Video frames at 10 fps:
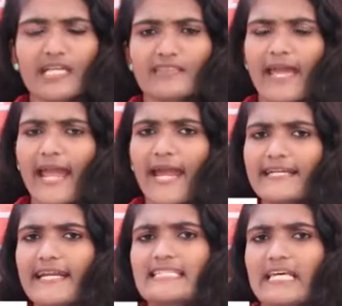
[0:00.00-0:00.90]
The
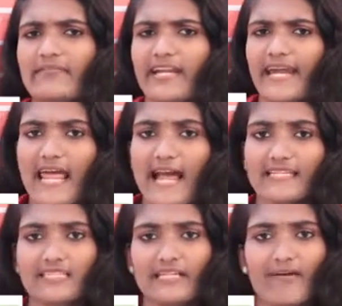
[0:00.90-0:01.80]
1878
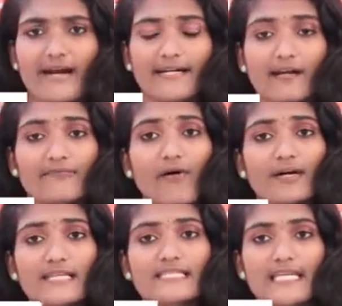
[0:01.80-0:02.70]
Act divided
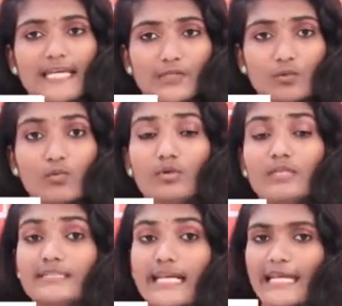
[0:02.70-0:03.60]
forest into
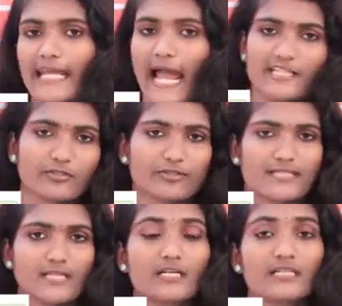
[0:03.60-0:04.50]
three
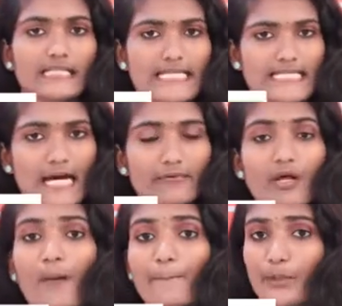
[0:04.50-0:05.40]
categories: reserved,
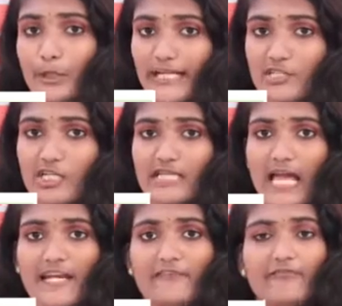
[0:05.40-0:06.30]
protected
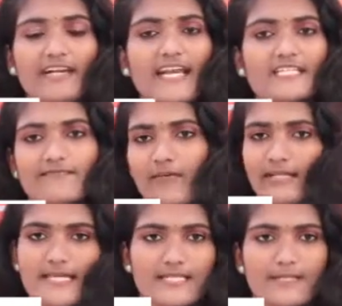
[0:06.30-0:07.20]
and village
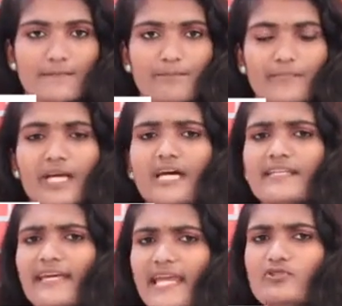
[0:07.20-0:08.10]
forest.
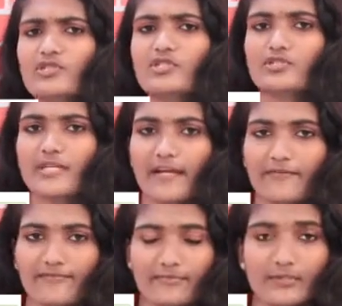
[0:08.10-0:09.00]
They used to
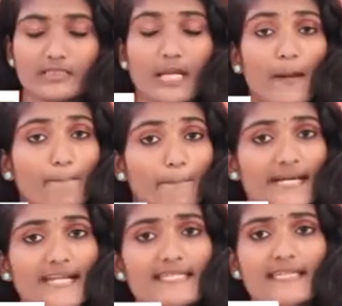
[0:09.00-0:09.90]
take food,
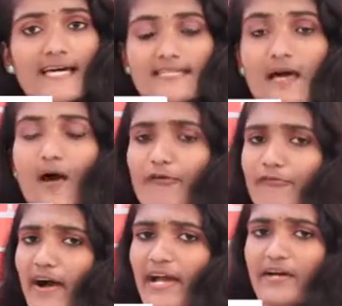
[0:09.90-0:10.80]
medicines,
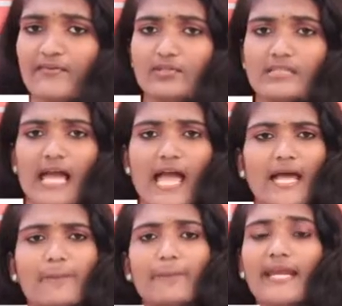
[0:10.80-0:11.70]
firewood
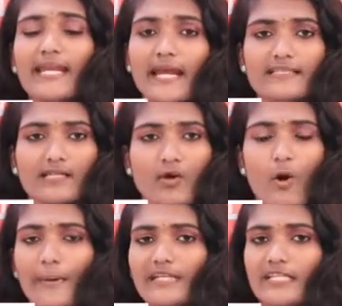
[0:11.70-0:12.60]
and many other raw
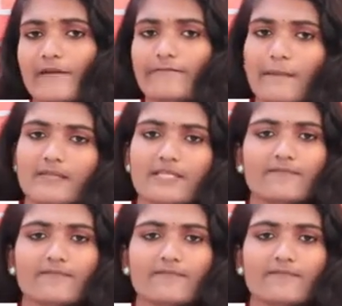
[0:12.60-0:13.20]
material from the